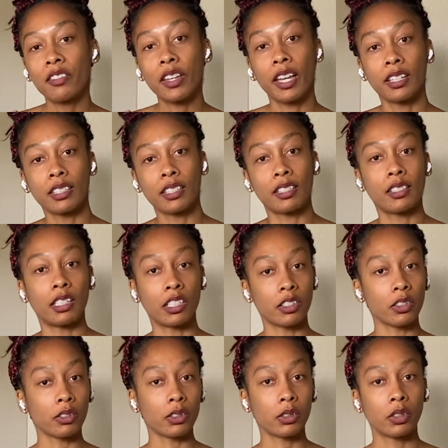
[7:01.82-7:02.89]

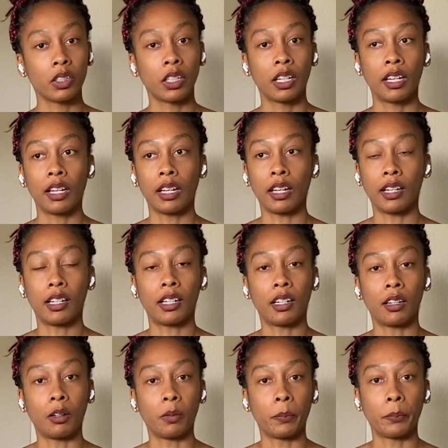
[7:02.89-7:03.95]
existential,
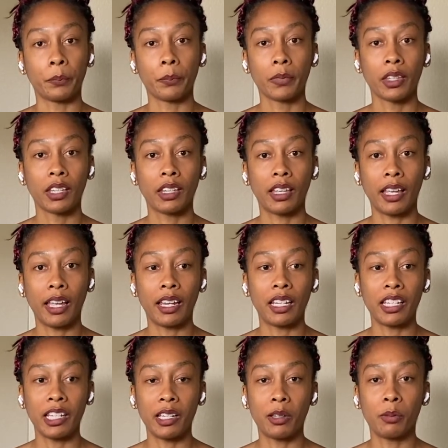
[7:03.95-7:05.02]
and he